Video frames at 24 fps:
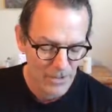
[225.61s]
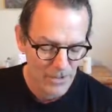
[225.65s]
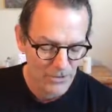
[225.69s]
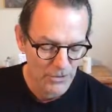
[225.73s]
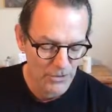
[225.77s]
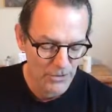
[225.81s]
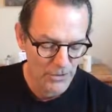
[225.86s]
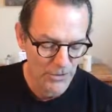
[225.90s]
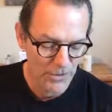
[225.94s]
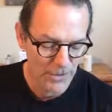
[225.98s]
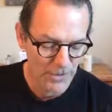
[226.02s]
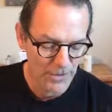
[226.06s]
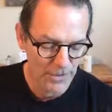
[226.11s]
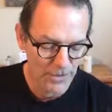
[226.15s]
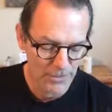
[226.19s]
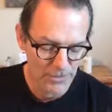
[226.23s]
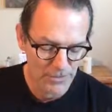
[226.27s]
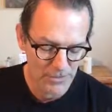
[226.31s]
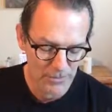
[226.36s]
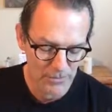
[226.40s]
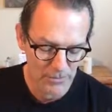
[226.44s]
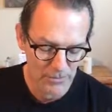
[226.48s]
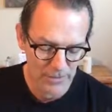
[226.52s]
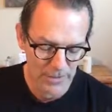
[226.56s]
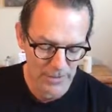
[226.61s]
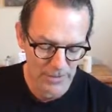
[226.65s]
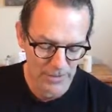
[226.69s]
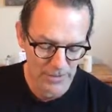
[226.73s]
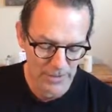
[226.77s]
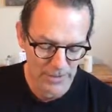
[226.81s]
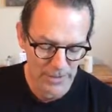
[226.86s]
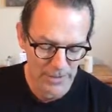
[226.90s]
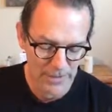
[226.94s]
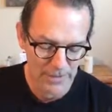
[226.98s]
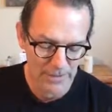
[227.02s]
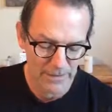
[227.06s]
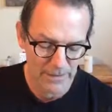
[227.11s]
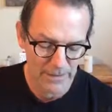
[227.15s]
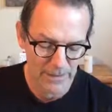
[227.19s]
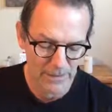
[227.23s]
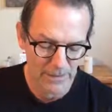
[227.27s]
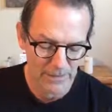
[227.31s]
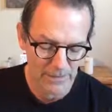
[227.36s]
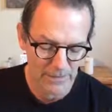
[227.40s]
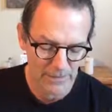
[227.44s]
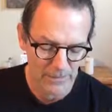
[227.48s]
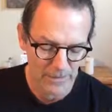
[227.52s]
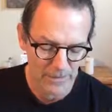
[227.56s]
She needs correction at
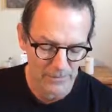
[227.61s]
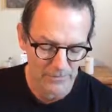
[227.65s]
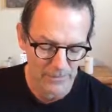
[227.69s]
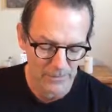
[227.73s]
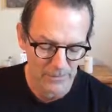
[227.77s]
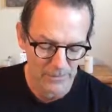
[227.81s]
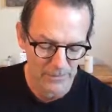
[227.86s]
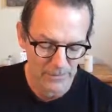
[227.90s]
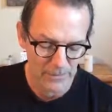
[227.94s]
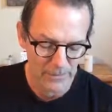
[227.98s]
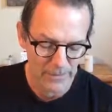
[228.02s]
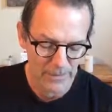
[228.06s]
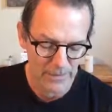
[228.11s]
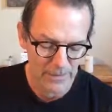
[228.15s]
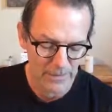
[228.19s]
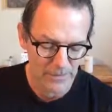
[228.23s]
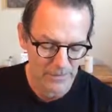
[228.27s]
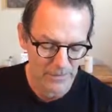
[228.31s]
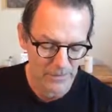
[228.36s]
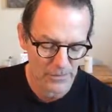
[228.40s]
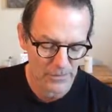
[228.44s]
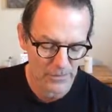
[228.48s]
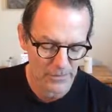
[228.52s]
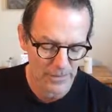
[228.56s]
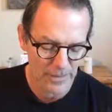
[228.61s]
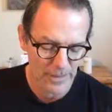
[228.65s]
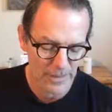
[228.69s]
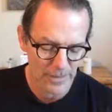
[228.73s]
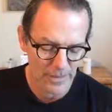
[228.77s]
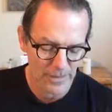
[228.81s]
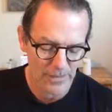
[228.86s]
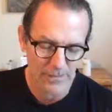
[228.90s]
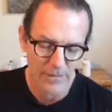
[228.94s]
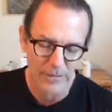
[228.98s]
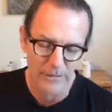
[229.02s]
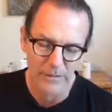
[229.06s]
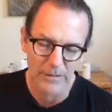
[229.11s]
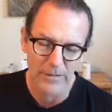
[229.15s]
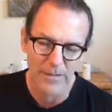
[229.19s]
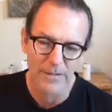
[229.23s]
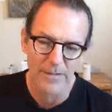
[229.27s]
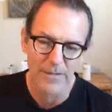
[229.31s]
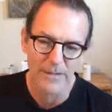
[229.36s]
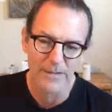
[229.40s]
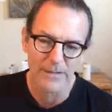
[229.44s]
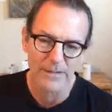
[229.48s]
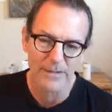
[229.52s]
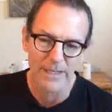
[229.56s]
another level because her error
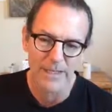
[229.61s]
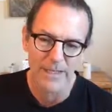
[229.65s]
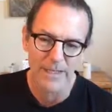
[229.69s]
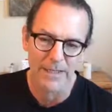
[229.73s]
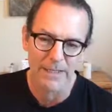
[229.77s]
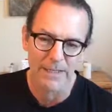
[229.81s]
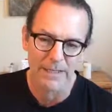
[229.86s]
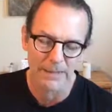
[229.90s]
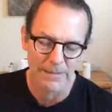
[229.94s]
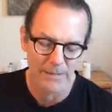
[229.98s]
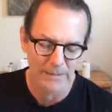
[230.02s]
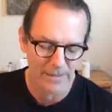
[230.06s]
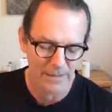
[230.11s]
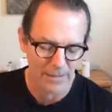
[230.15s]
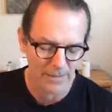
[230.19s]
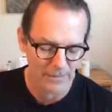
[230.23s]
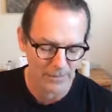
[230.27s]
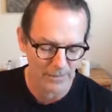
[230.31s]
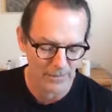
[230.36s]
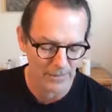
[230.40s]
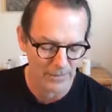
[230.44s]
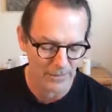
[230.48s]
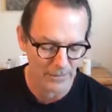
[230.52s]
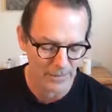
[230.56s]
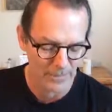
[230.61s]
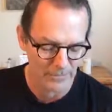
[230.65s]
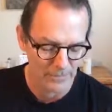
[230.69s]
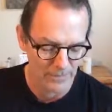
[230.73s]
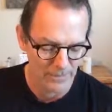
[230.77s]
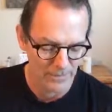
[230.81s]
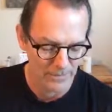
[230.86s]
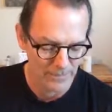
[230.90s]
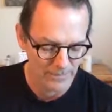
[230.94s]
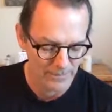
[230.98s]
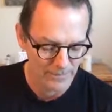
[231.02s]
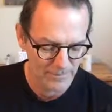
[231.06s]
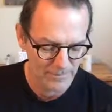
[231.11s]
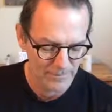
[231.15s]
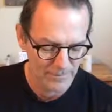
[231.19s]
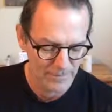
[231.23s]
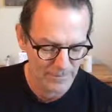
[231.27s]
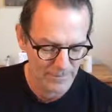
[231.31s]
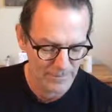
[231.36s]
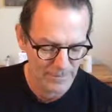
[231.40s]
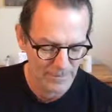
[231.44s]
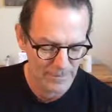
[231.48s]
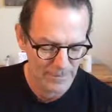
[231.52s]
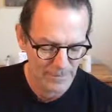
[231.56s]
is at another level.
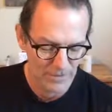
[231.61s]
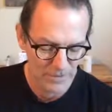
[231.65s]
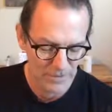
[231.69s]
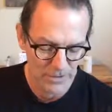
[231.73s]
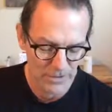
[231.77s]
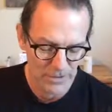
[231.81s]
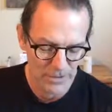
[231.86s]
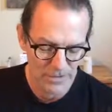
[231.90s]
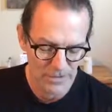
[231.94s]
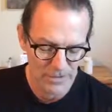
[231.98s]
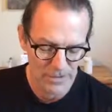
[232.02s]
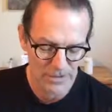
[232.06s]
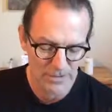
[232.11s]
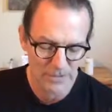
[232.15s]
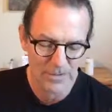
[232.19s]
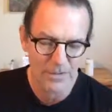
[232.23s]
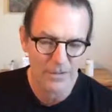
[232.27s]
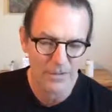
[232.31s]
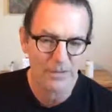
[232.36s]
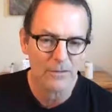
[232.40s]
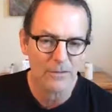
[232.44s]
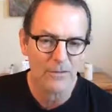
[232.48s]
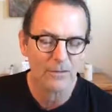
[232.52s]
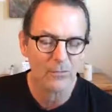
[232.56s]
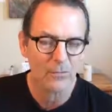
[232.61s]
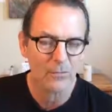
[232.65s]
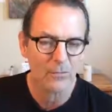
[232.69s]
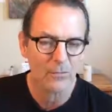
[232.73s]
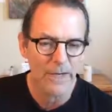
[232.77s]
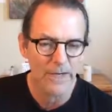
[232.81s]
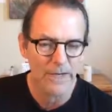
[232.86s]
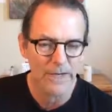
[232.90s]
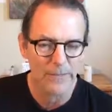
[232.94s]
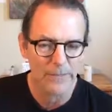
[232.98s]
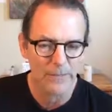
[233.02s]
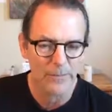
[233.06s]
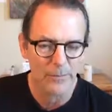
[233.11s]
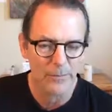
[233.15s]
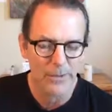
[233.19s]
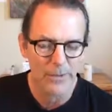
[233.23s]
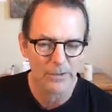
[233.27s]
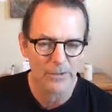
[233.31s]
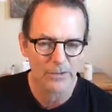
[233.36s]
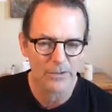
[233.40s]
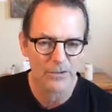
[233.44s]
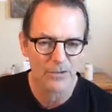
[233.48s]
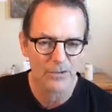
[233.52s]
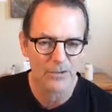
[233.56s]
She is still right
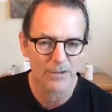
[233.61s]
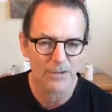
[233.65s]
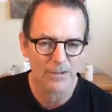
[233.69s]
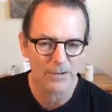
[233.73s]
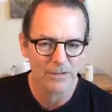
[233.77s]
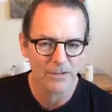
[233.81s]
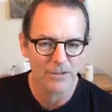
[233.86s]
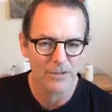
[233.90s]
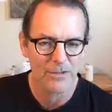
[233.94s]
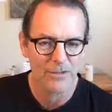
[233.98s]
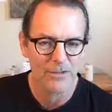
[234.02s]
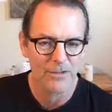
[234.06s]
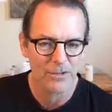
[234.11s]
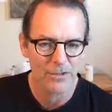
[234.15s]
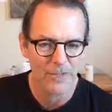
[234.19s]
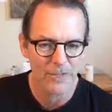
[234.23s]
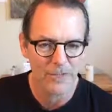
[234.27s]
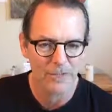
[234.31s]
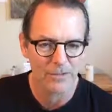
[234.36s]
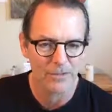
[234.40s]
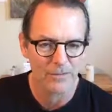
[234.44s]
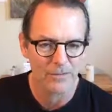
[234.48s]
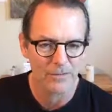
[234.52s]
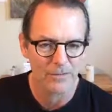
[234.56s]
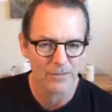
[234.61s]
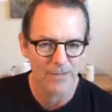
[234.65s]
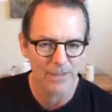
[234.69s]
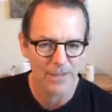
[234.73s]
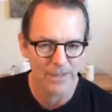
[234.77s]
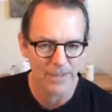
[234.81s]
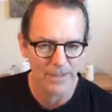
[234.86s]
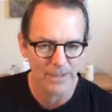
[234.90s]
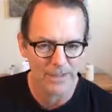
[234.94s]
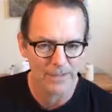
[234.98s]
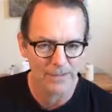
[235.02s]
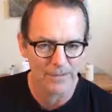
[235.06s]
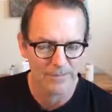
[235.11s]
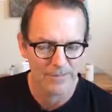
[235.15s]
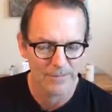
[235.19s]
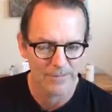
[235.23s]
because she is a child of God.